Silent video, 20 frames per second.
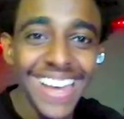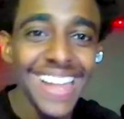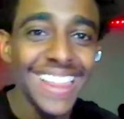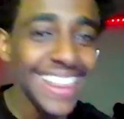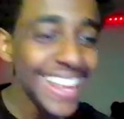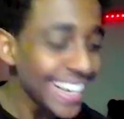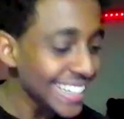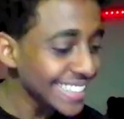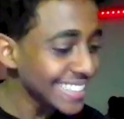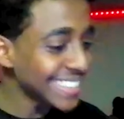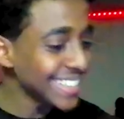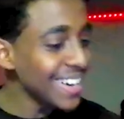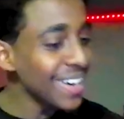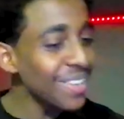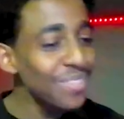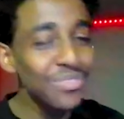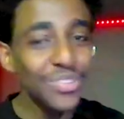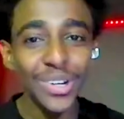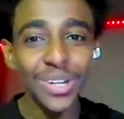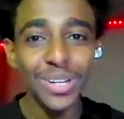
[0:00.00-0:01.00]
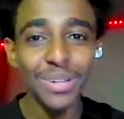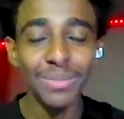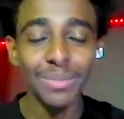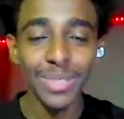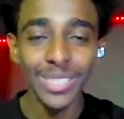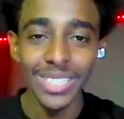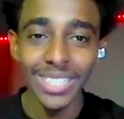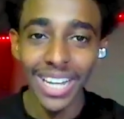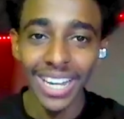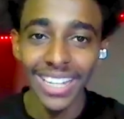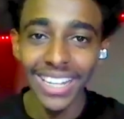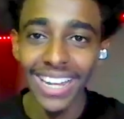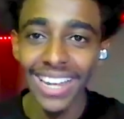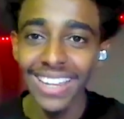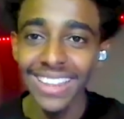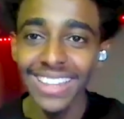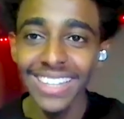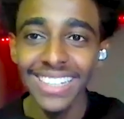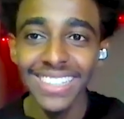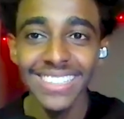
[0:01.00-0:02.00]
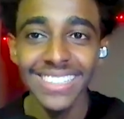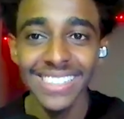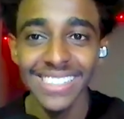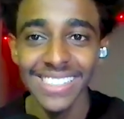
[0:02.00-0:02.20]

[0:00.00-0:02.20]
That's dumb for him. It's not like this.